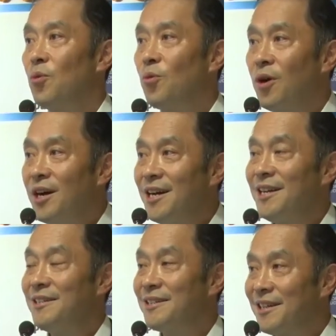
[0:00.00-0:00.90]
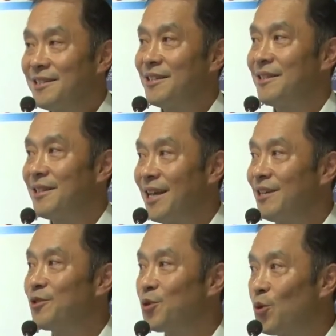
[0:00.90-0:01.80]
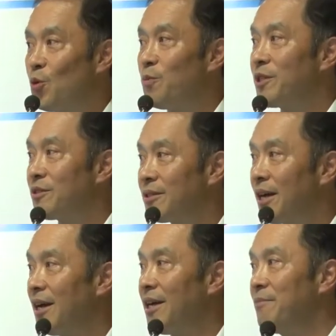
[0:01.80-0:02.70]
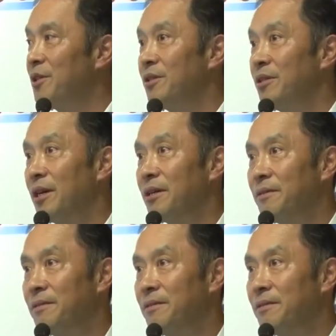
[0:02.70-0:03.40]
why does it take so much time in India?